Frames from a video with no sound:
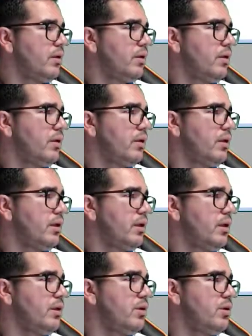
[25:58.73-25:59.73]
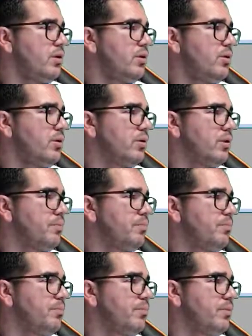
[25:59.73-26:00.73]
And here you're gonna
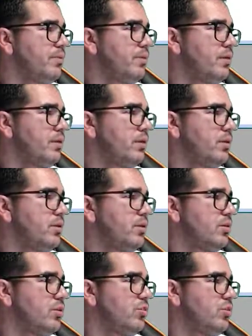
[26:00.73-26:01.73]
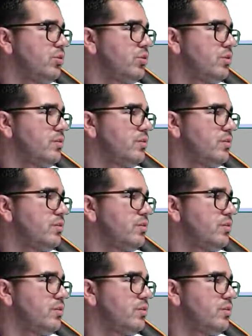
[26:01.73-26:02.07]
choose,